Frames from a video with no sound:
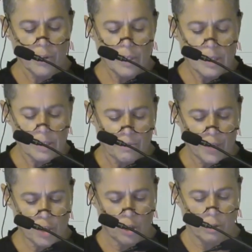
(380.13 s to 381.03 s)
This is the
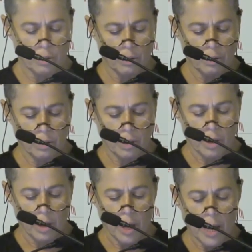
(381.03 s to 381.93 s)
vision,
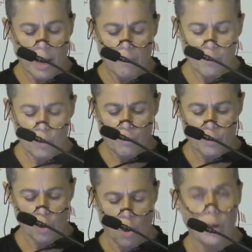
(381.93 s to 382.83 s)
and I'm full
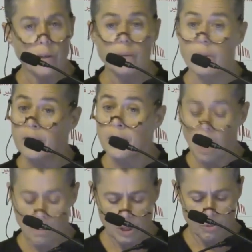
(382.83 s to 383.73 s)
of joy that it
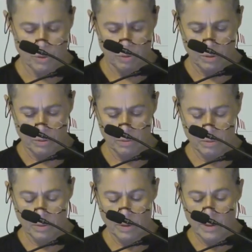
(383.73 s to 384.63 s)
comes true.
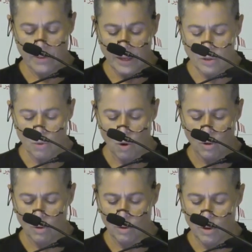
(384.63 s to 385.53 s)
Thank you
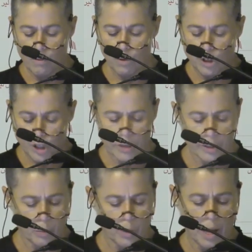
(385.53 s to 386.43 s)
all for
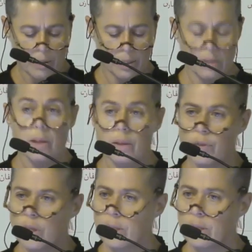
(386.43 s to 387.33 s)
sharing with us
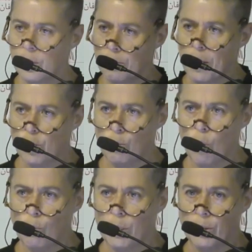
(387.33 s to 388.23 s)
this special
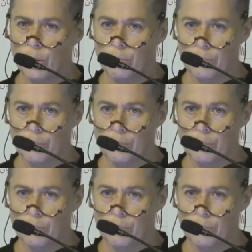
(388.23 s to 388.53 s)
moment.